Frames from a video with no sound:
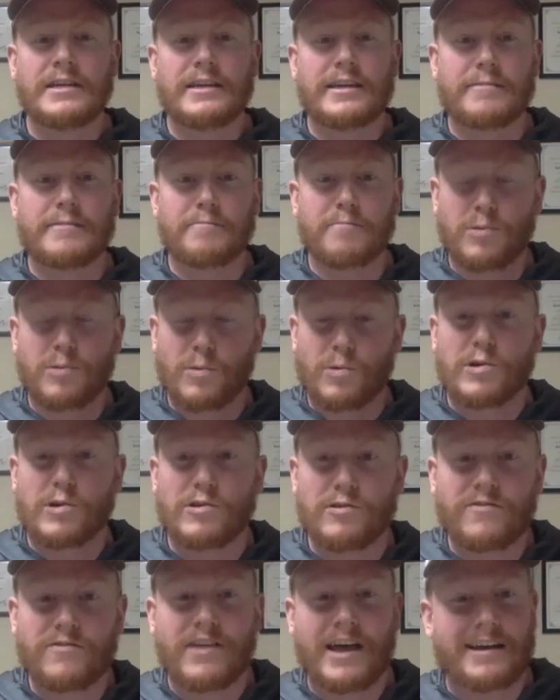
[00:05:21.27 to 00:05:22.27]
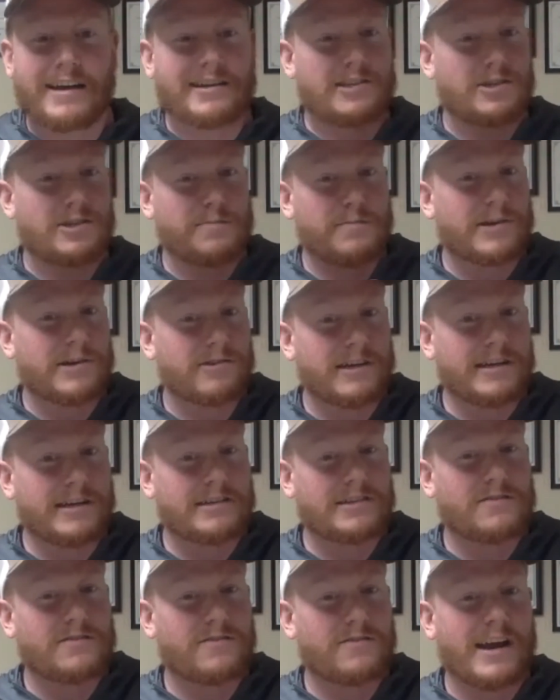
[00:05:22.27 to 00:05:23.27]
improve that
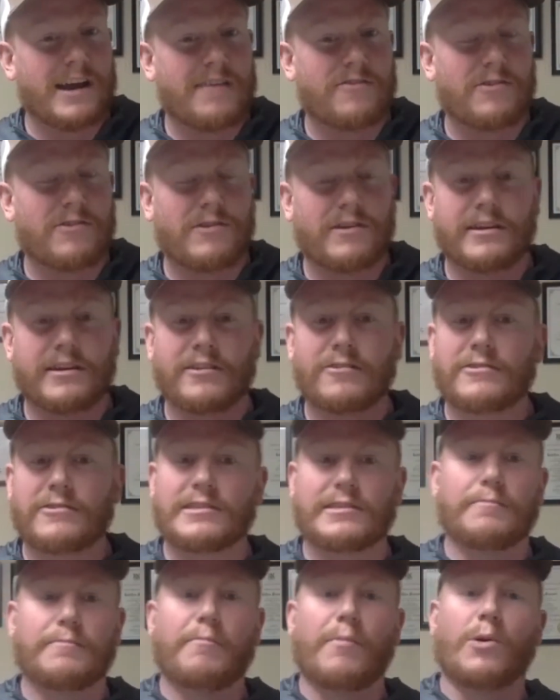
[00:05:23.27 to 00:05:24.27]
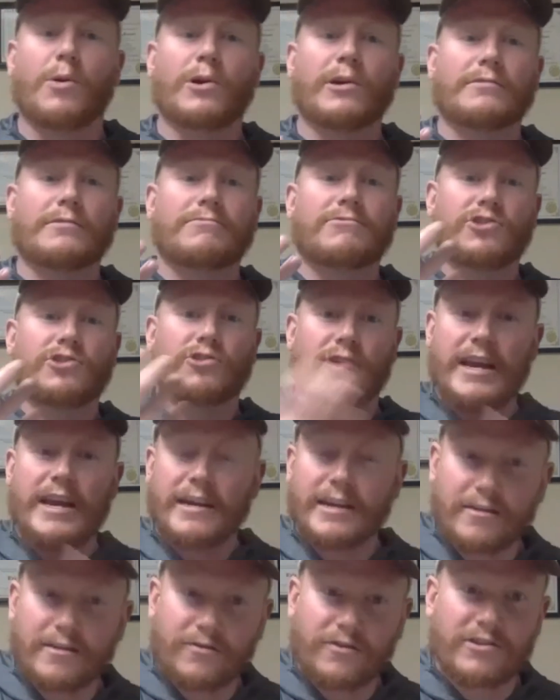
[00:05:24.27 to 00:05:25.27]
experience for everyone? You know, is it more
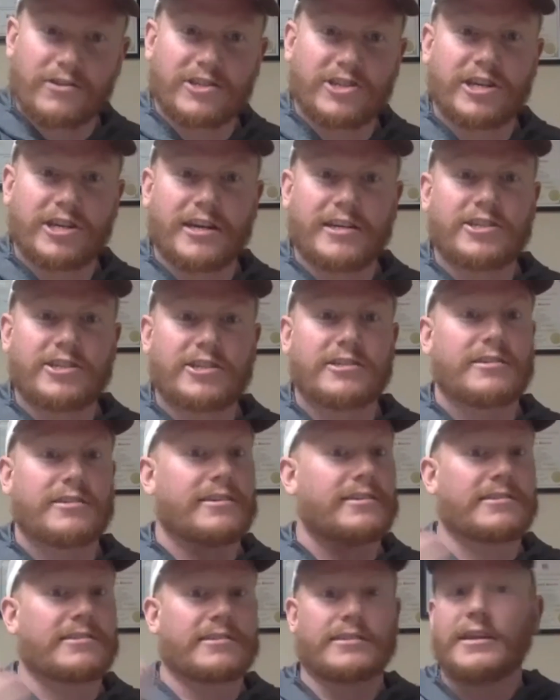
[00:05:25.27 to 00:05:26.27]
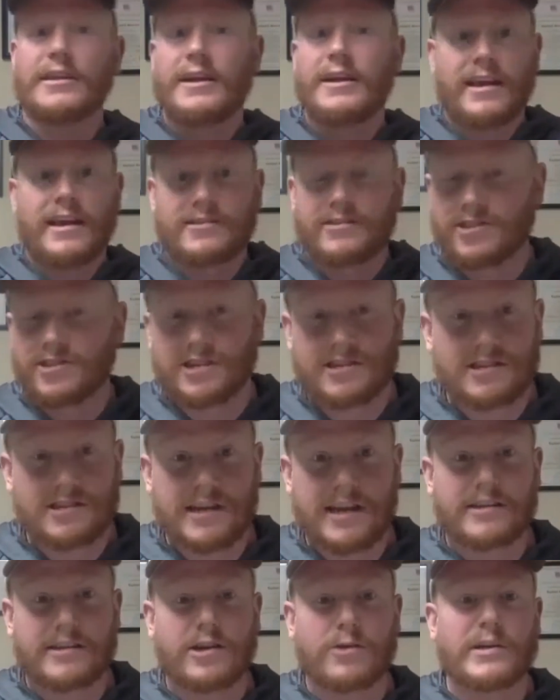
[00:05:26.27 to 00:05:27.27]
training for the judges? Is it, as you just
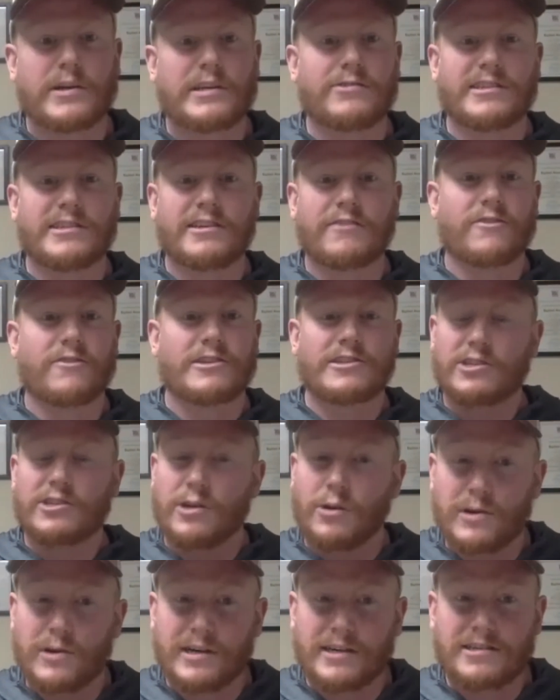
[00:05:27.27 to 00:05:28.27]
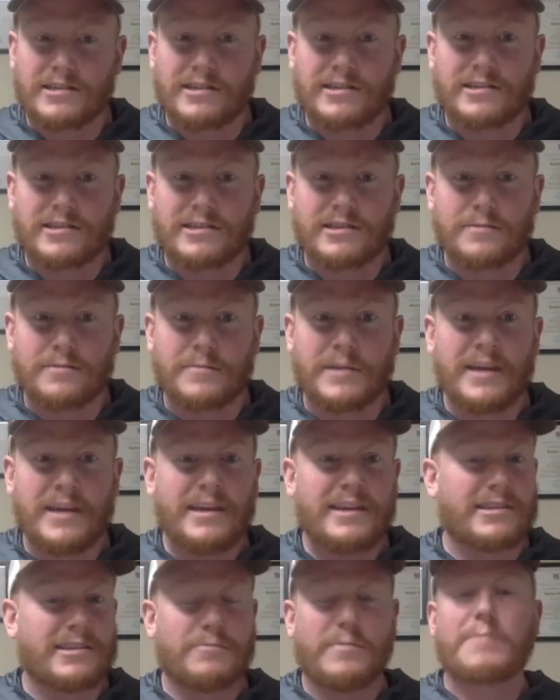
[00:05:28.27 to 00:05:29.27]
said, going to a different scoring system?
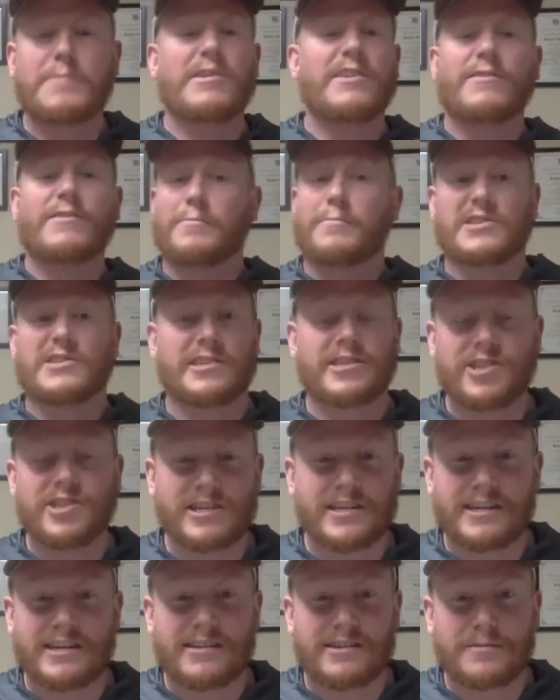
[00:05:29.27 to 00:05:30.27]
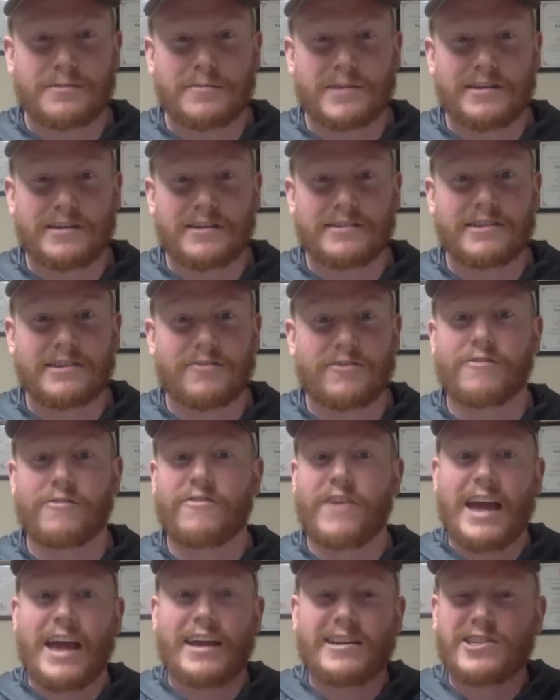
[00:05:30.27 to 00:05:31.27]
Is it maybe even positioning them in a different
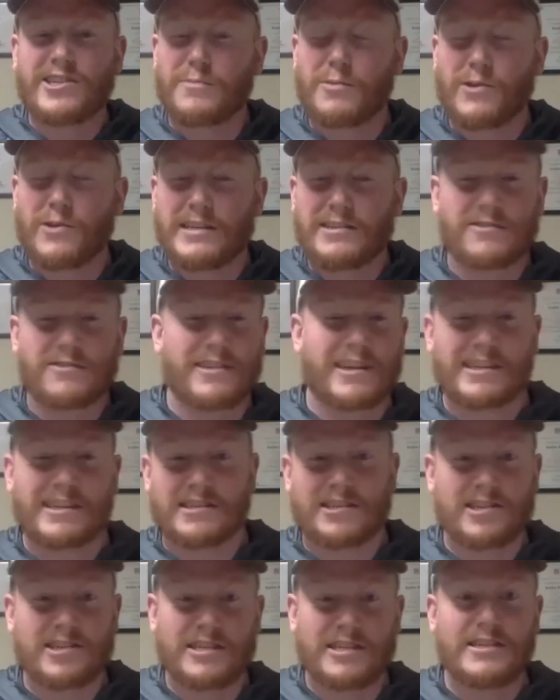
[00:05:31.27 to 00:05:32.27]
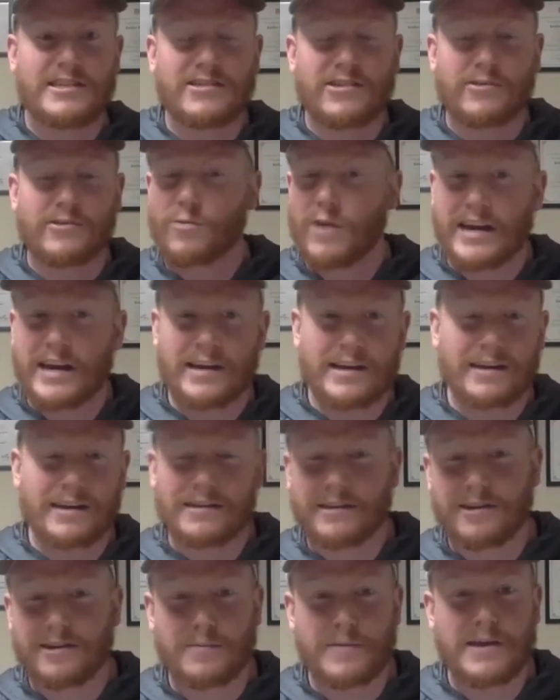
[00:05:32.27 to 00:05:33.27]
vantage point so they can see the ring a
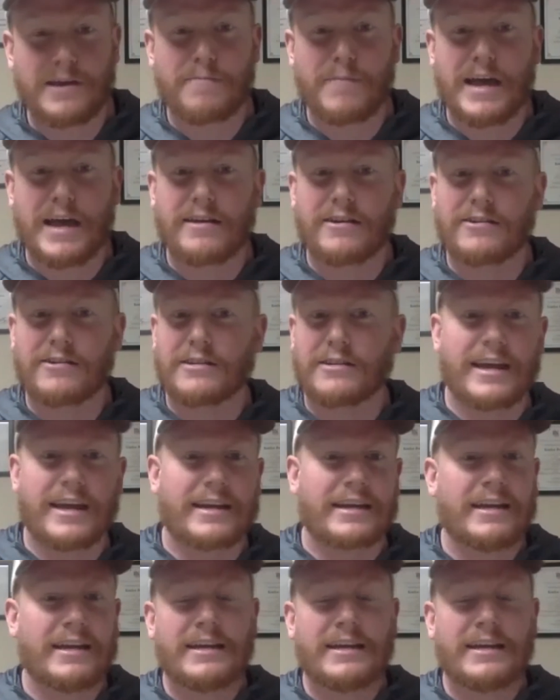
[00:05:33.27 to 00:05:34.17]
little bit better? Like,